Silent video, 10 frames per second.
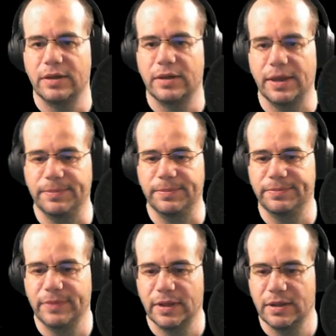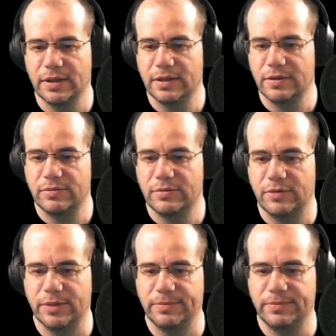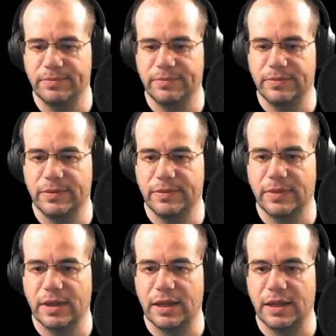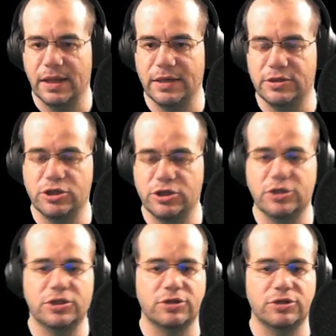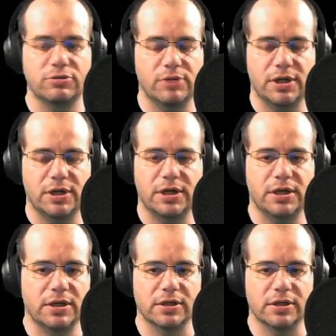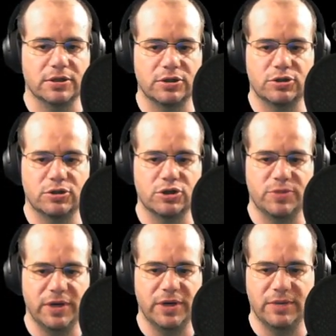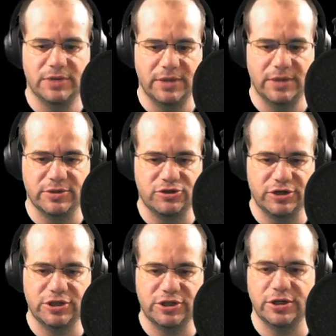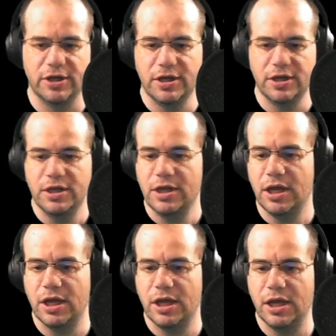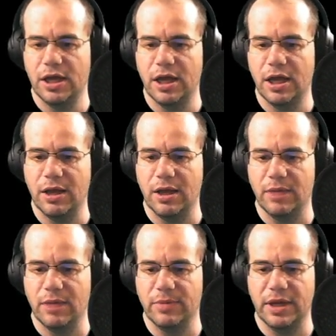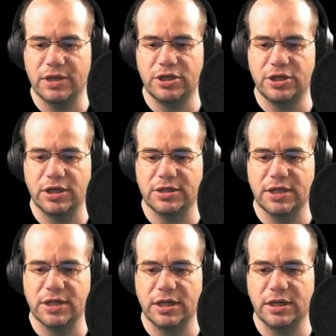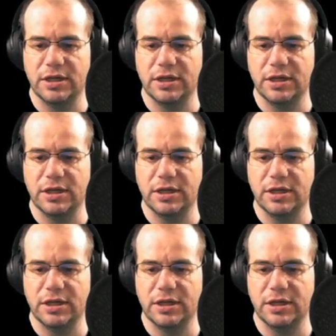Okay, right. And just to speed up the demonstration, I'm actually going to take